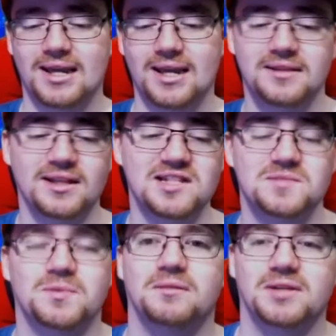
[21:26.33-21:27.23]
I think
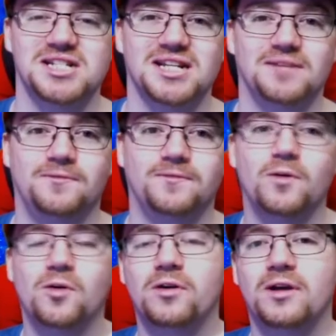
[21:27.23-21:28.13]
that's pretty much it
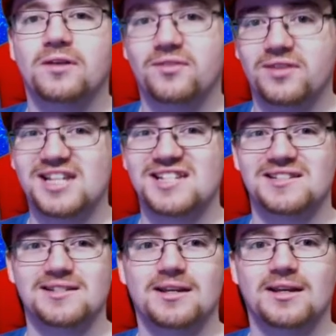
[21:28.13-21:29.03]
for for
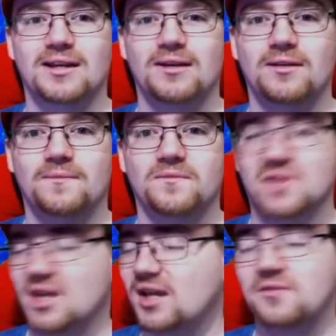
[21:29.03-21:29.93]
this
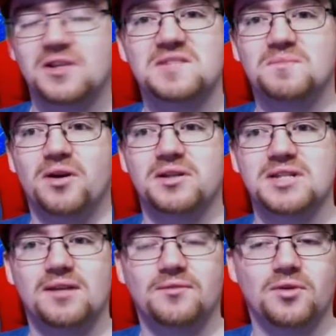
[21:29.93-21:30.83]
uh, for this
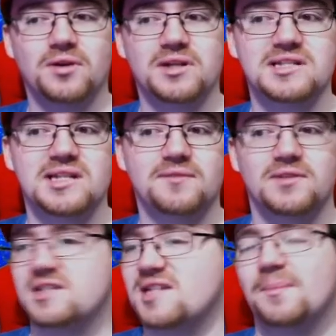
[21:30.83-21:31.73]
part, and of course uh,
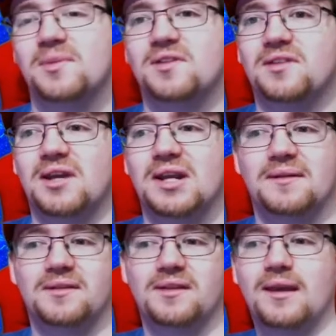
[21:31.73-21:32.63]
for this episode.
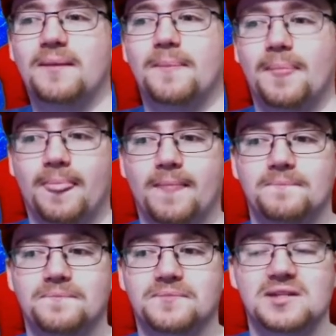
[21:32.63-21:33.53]
So yeah.
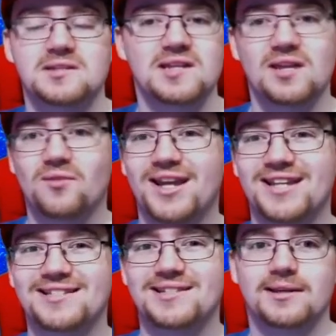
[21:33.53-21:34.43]
So
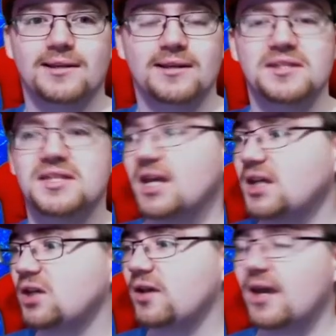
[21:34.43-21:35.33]
anyways,
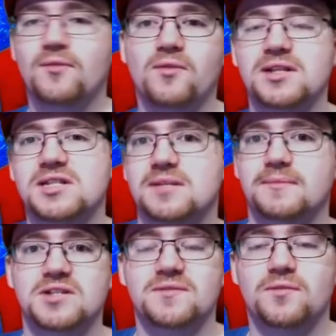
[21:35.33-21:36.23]
thank you everyone so
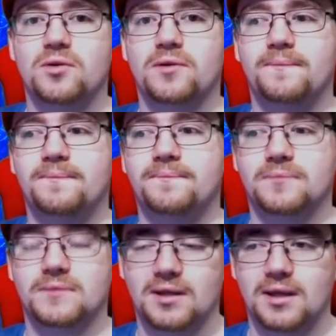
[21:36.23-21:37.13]
much for
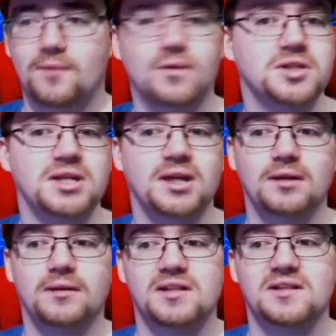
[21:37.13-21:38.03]
uh,
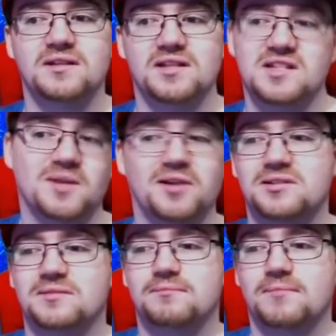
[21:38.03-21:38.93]
watching this part
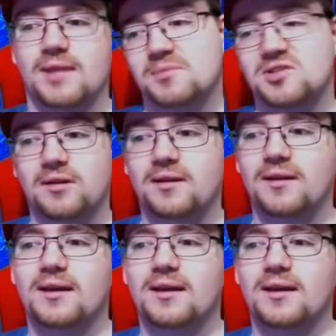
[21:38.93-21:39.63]
episode.